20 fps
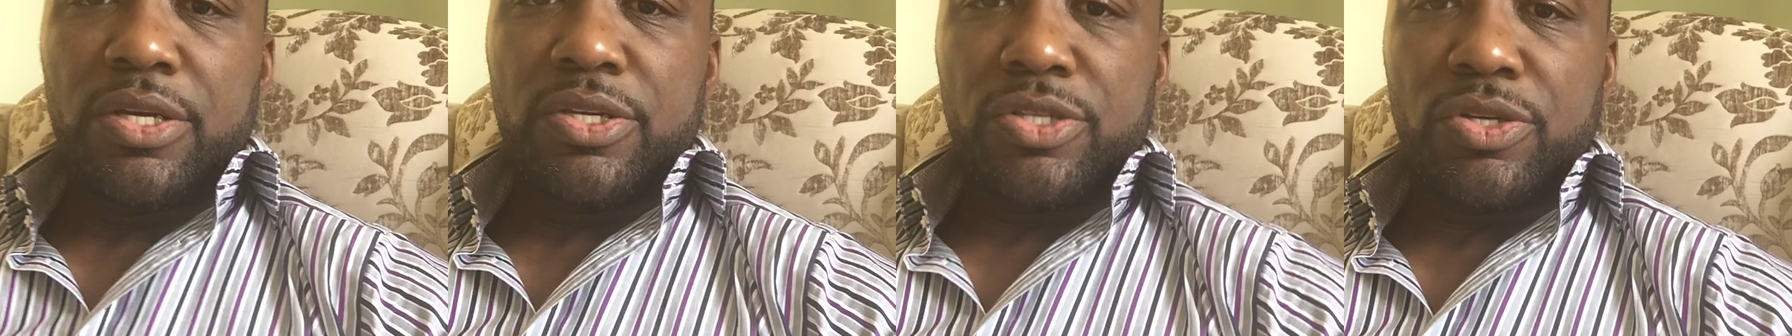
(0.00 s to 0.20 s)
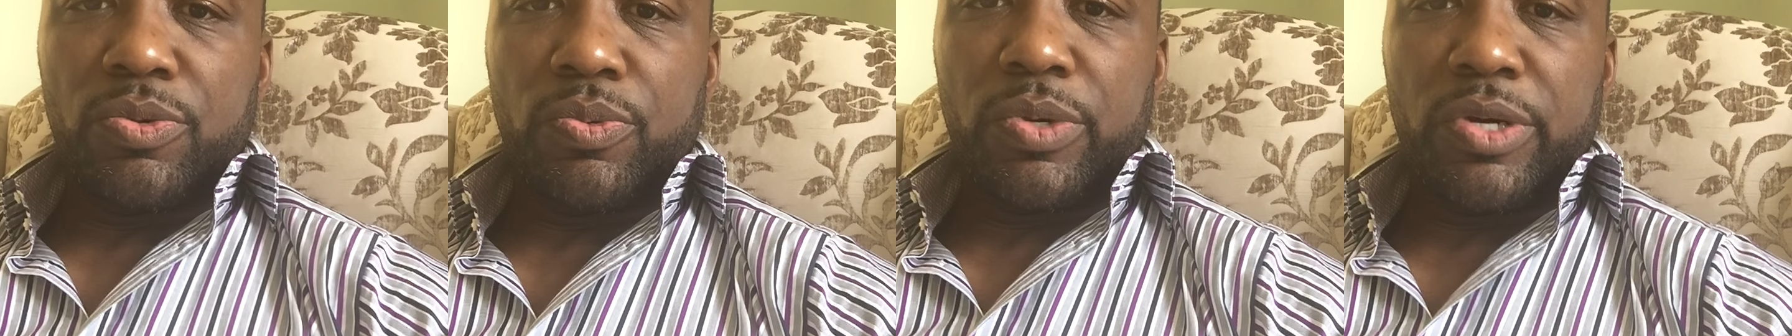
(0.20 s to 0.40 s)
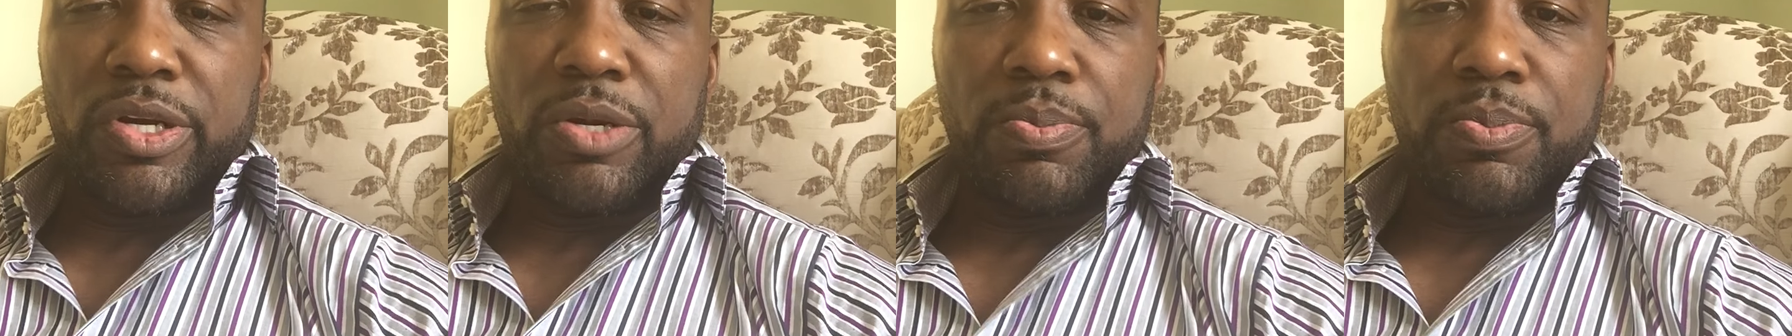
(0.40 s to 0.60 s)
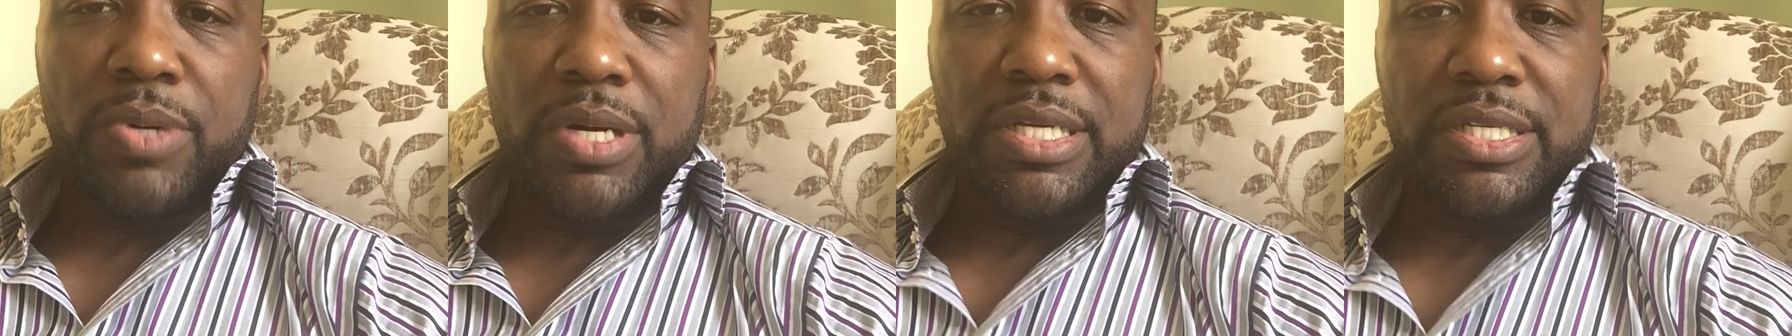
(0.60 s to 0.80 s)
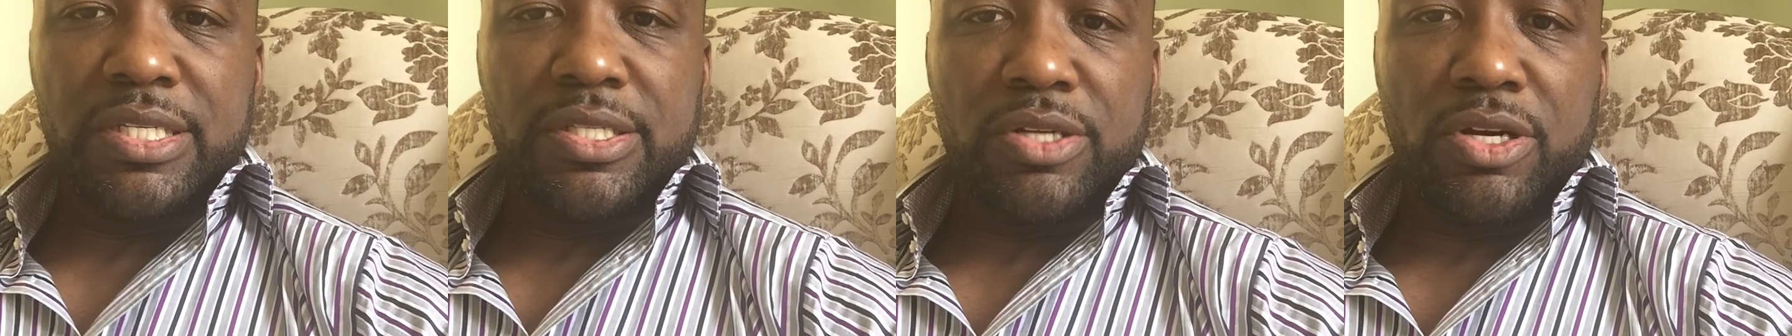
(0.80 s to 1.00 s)
so where your
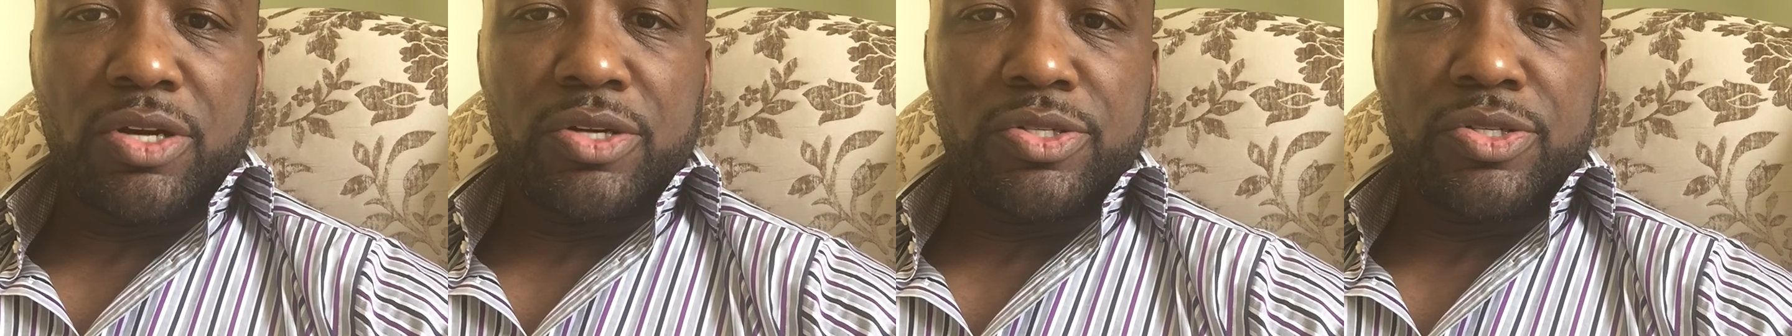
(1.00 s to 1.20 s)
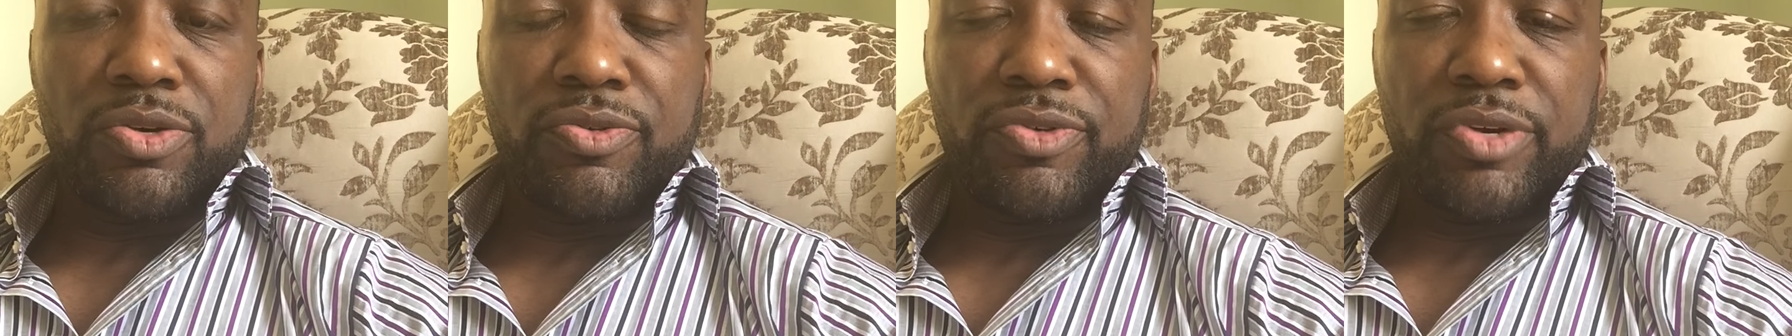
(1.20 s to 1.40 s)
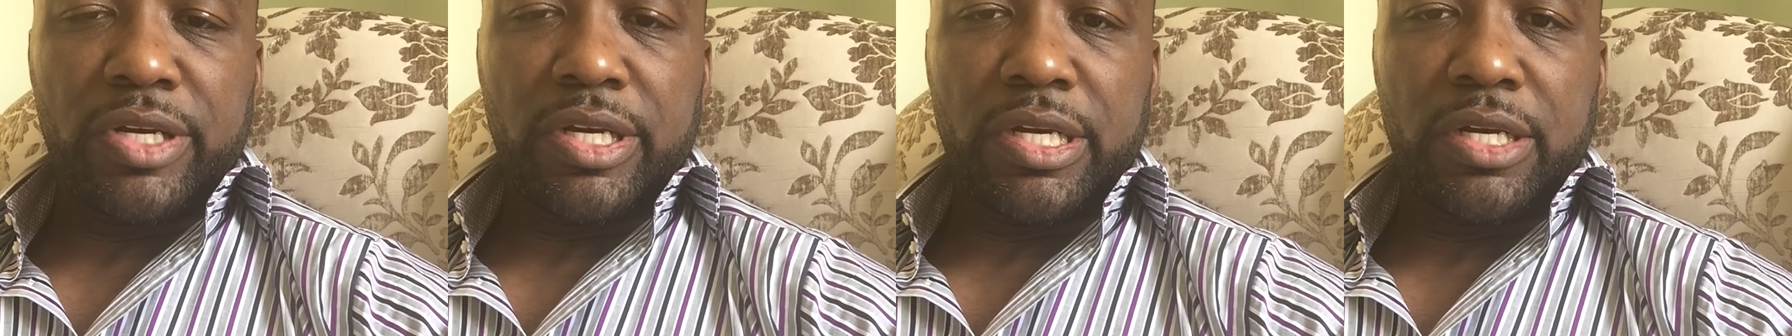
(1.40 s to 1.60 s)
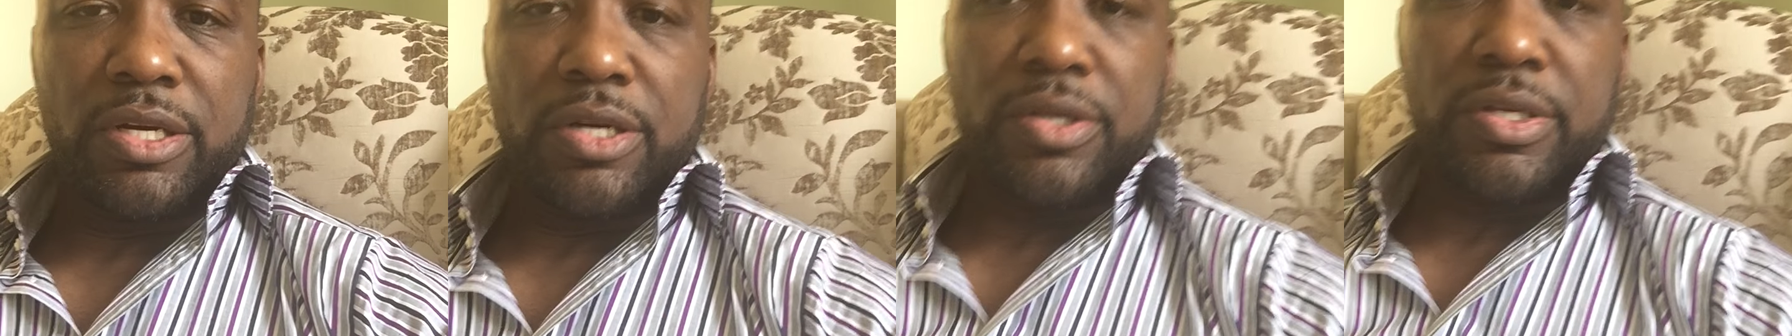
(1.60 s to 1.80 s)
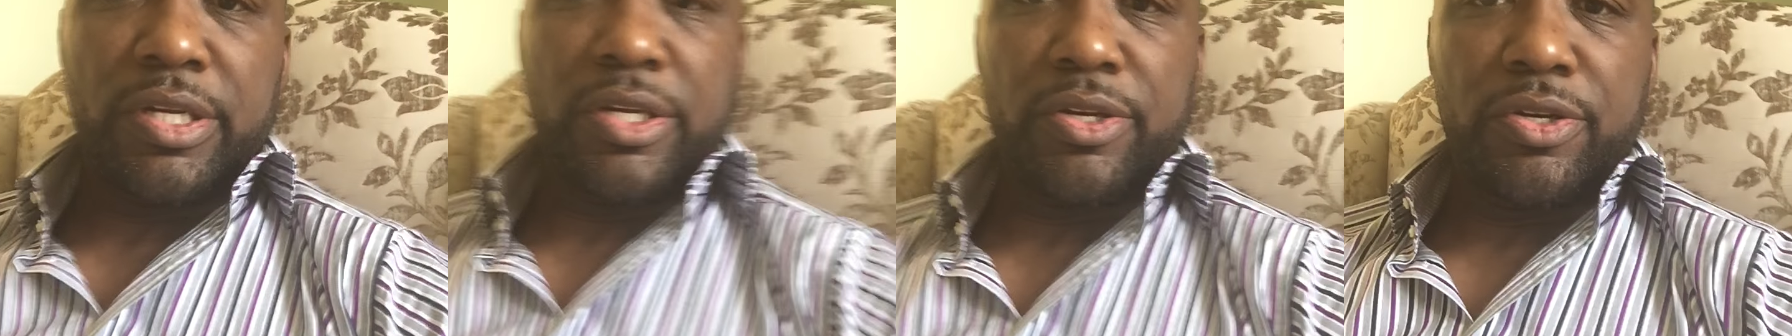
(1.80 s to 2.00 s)
breast starts over
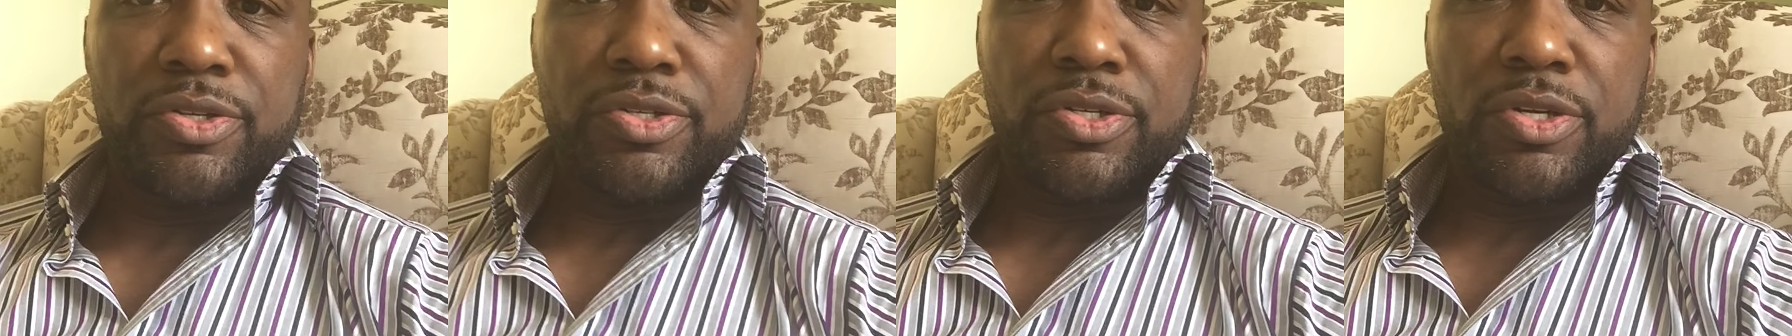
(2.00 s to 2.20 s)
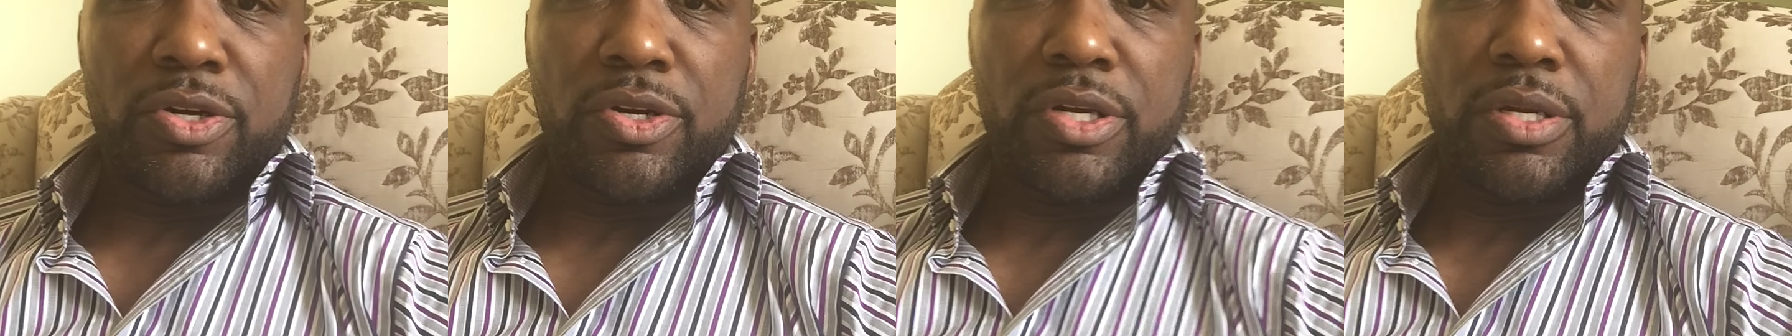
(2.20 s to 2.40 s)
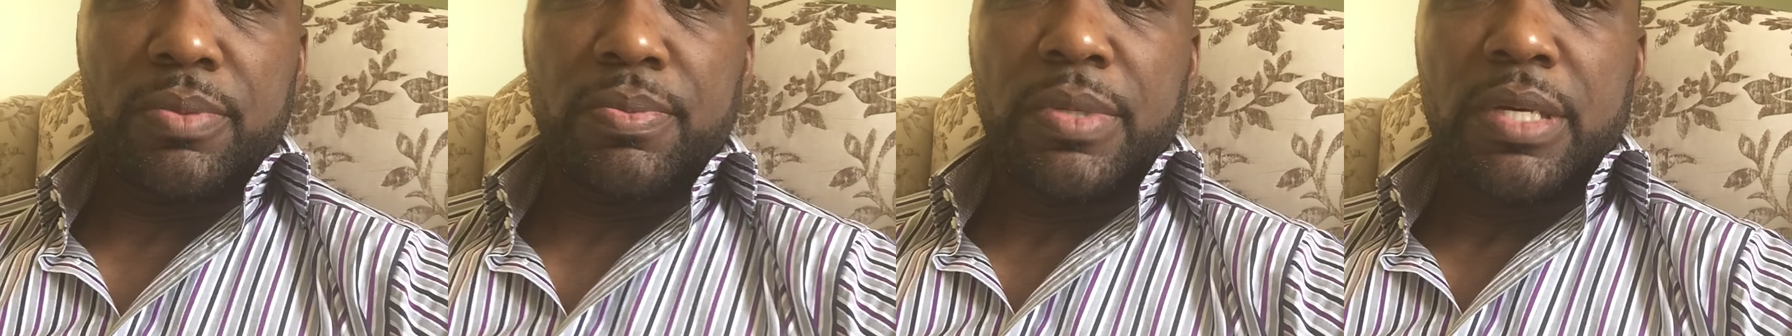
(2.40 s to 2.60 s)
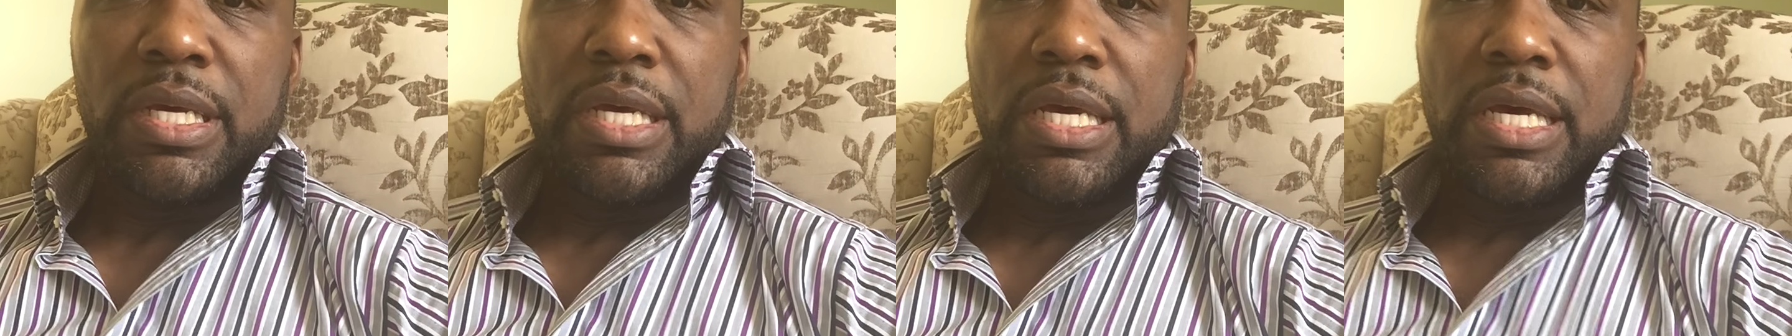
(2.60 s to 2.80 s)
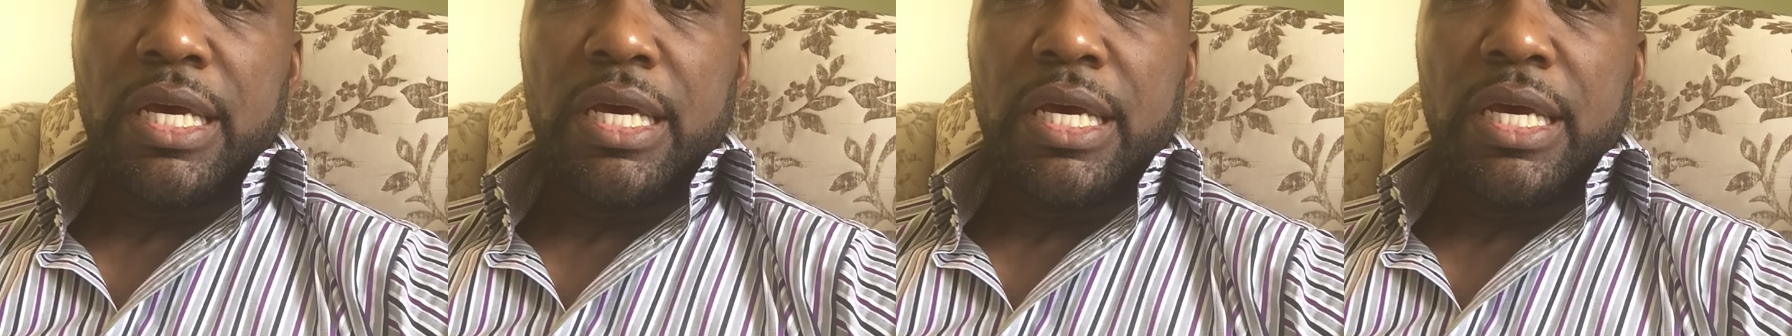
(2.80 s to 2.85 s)
here near your sternum,